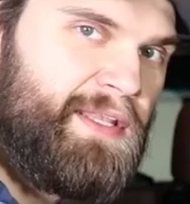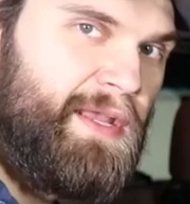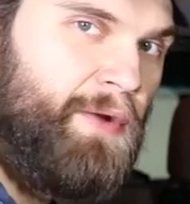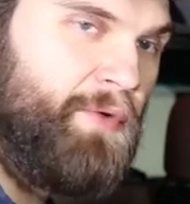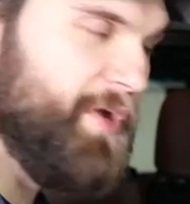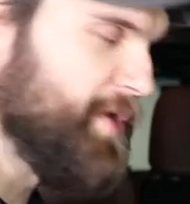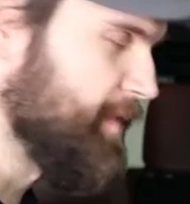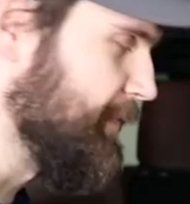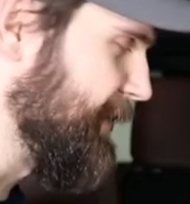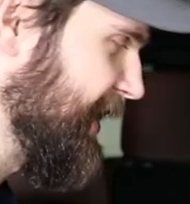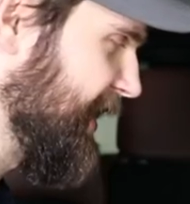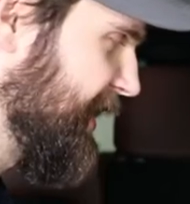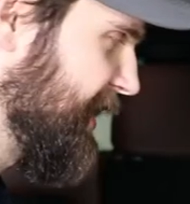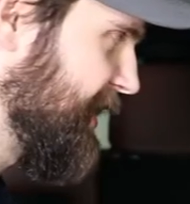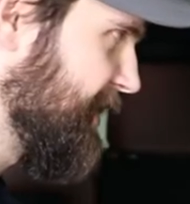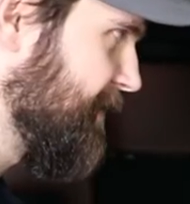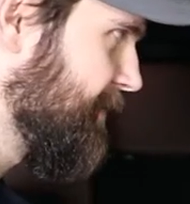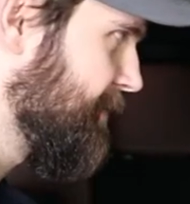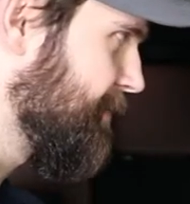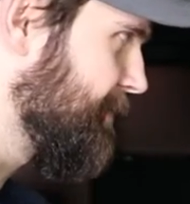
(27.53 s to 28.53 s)
Now we're gonna
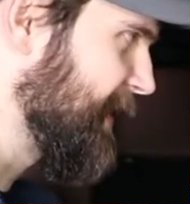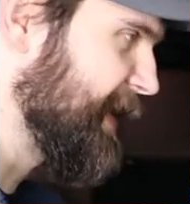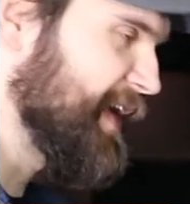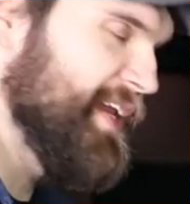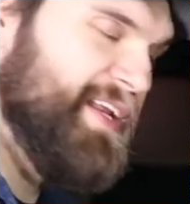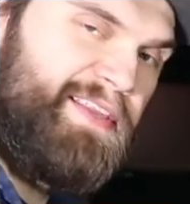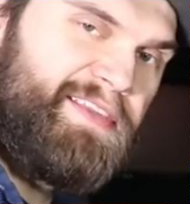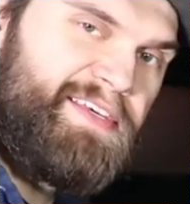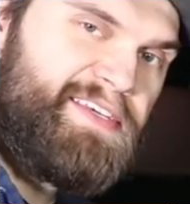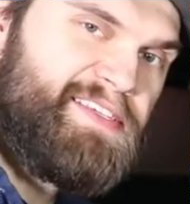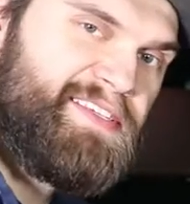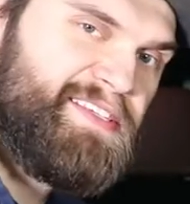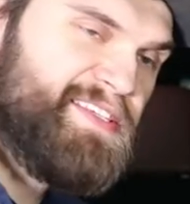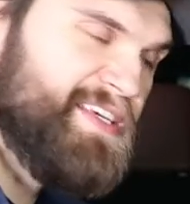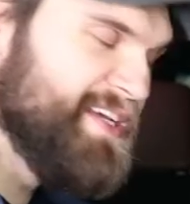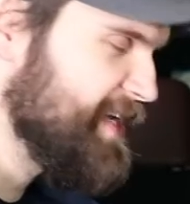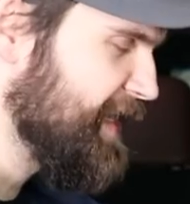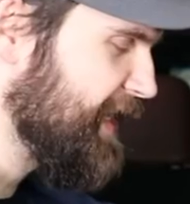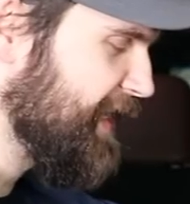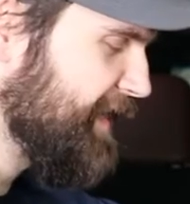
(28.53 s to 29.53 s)
begin by getting the
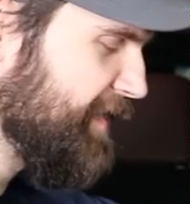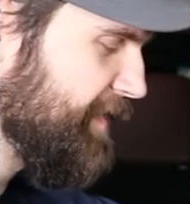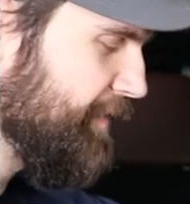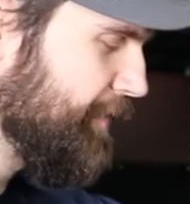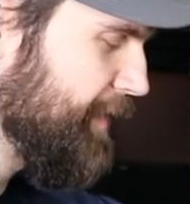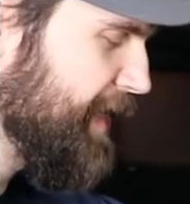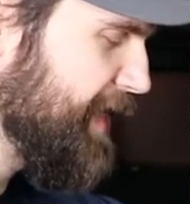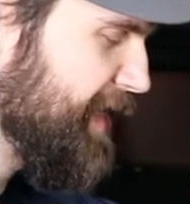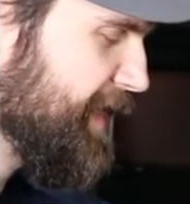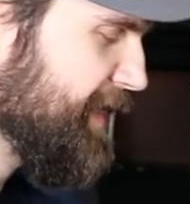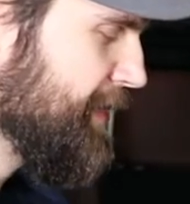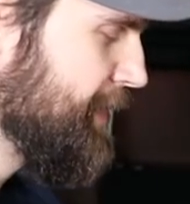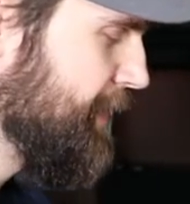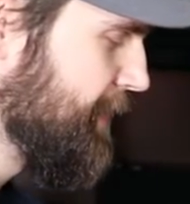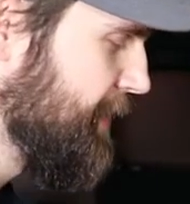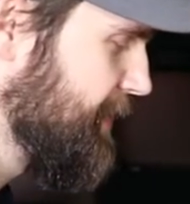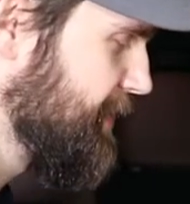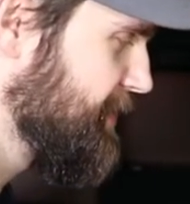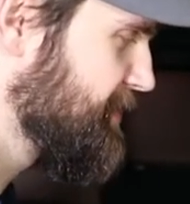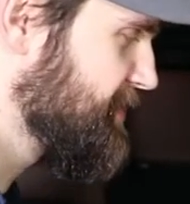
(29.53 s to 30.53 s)
seat out of the way
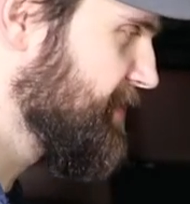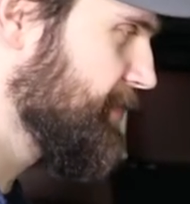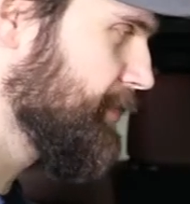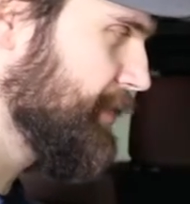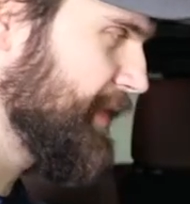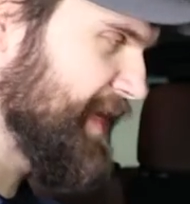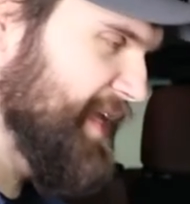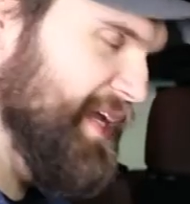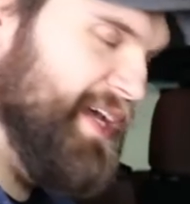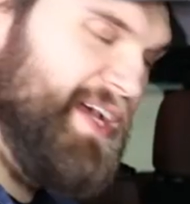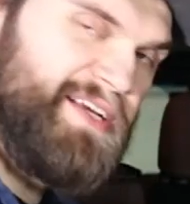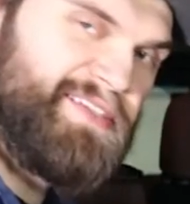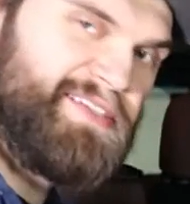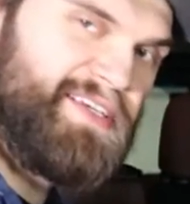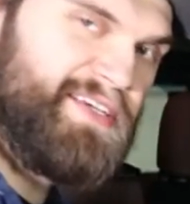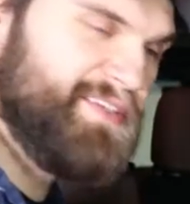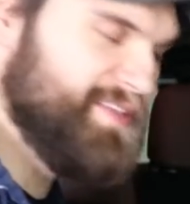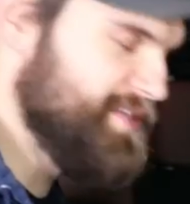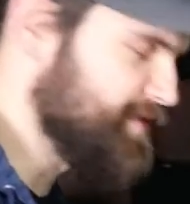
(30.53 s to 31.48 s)
so that we can access